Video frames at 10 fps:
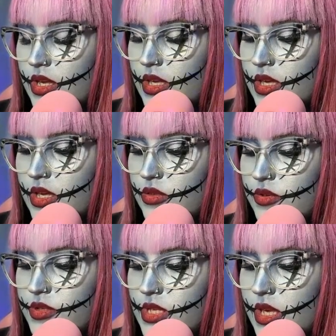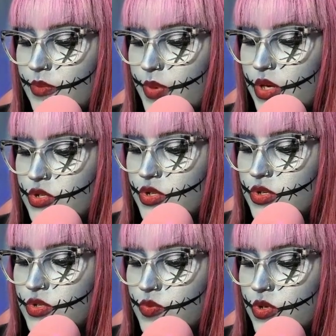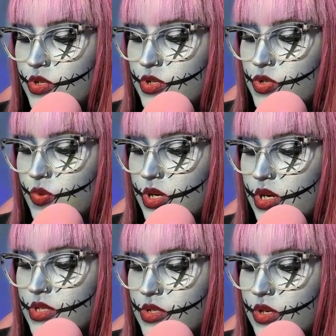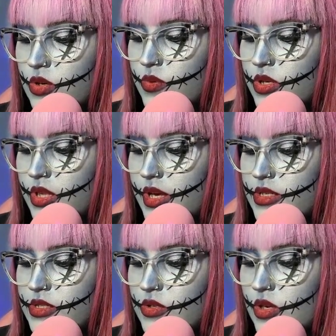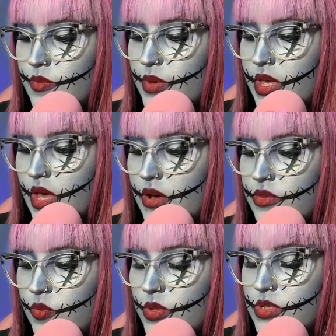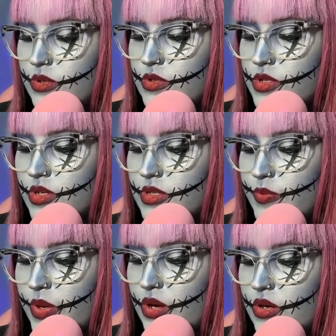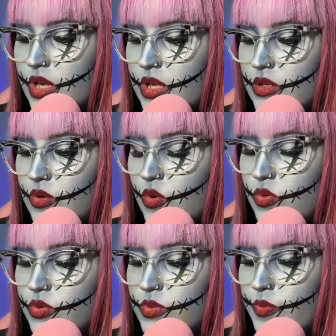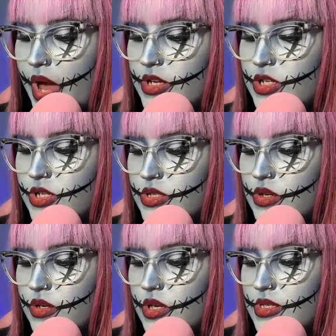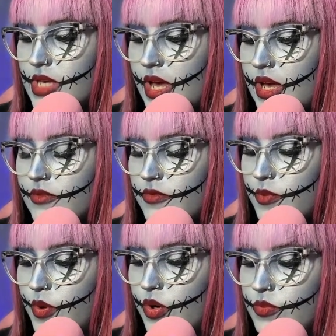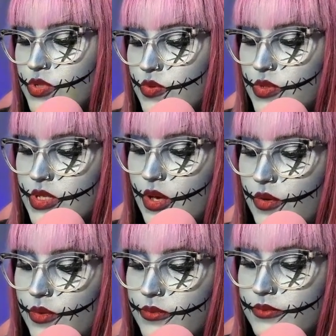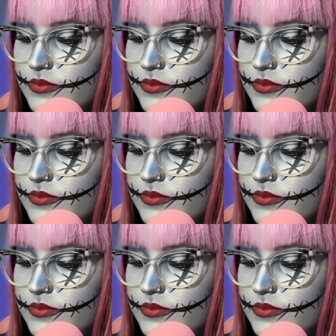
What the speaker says: it, it looks like pictures were distorted until you realize you can make out the whiskers on his beard and gold patches on his hat from arms to his coat.